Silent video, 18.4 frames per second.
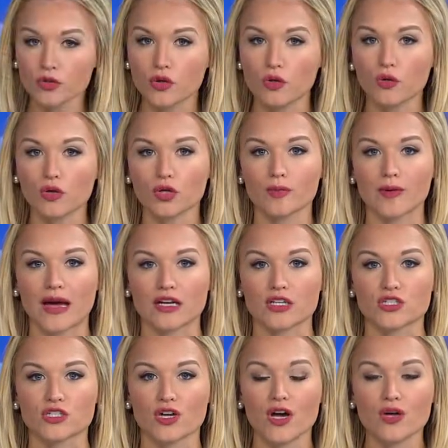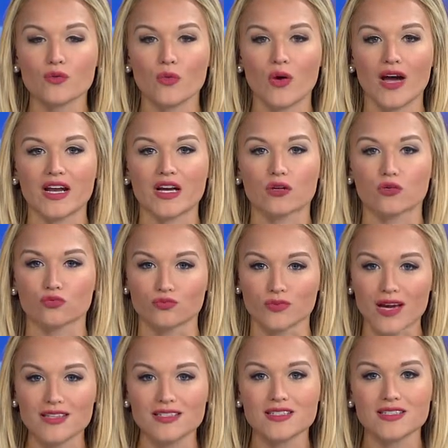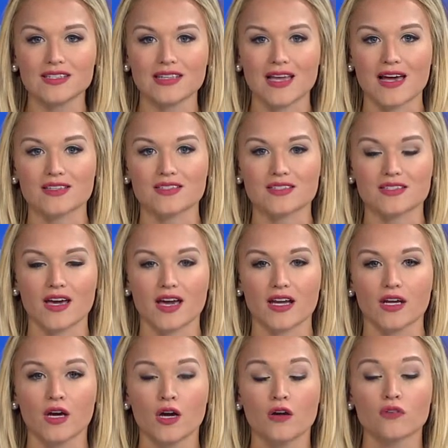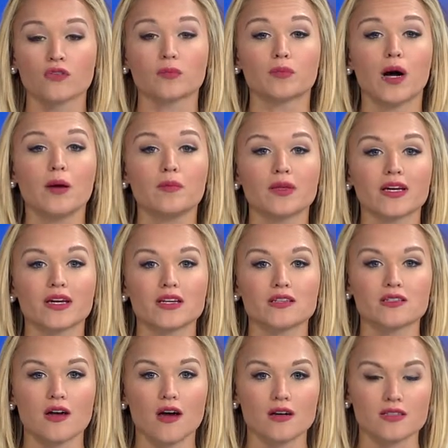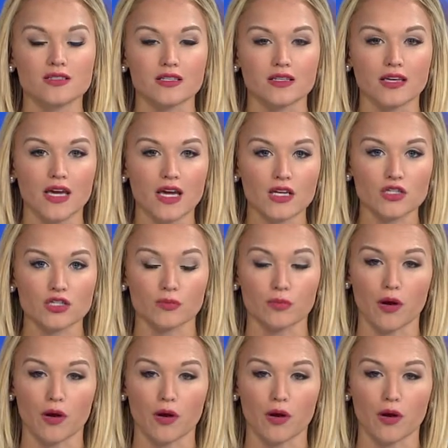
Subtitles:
quarterback Shaun White arrested last night for public intoxication.